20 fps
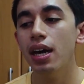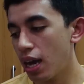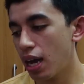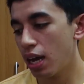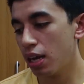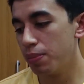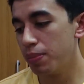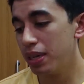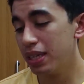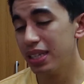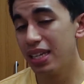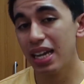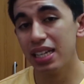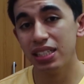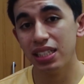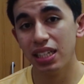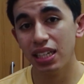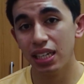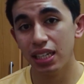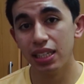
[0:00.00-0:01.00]
I'll be
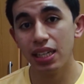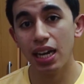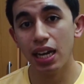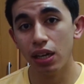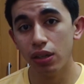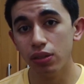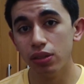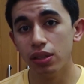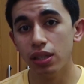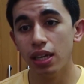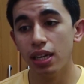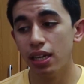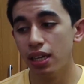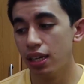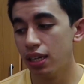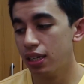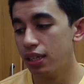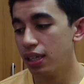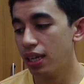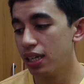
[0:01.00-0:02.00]
testing it out
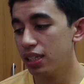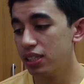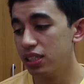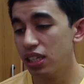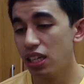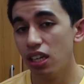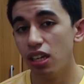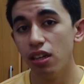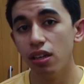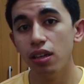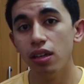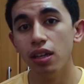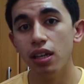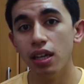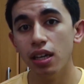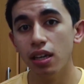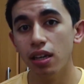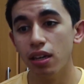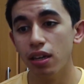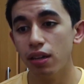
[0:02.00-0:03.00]
and I'll
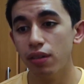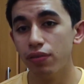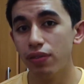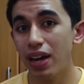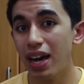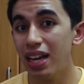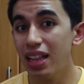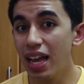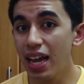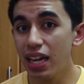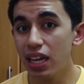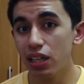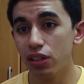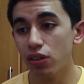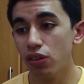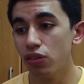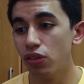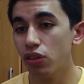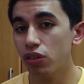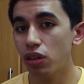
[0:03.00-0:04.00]
see if I like it
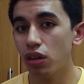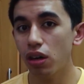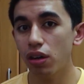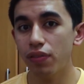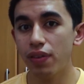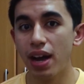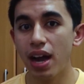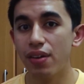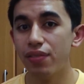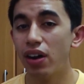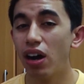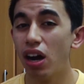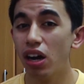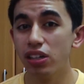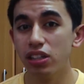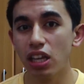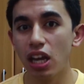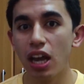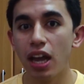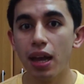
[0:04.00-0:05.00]
or not, or if I have a
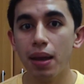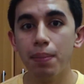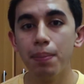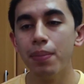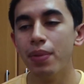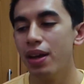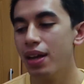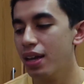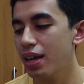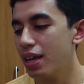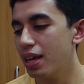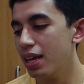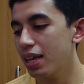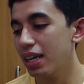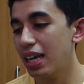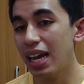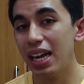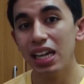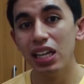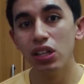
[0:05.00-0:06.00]
hard time
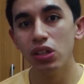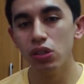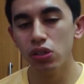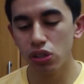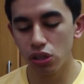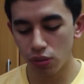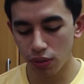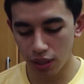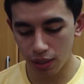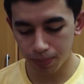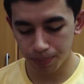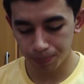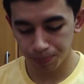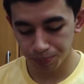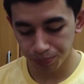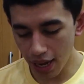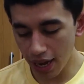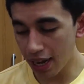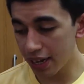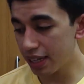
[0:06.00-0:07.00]
getting used to it.
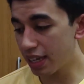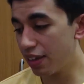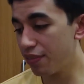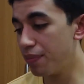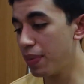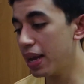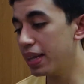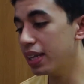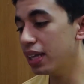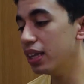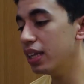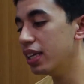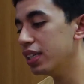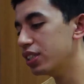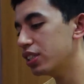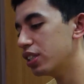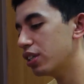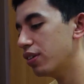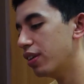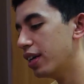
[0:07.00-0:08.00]
And I've made a
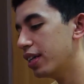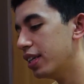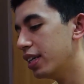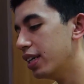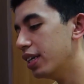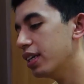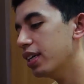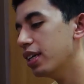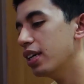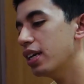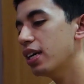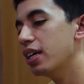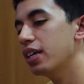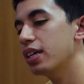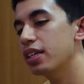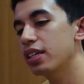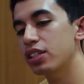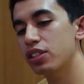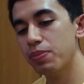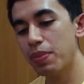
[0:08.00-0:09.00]
list already.
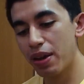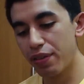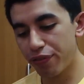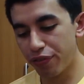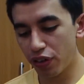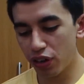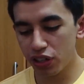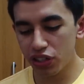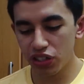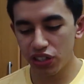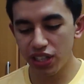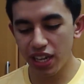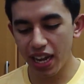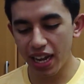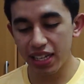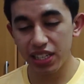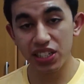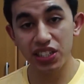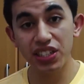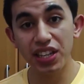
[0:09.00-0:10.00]
It's my first
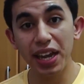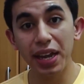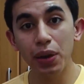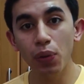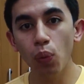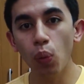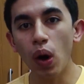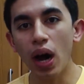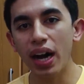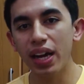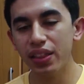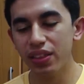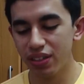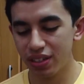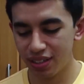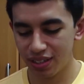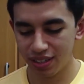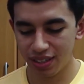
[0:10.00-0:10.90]
day, it's day 1.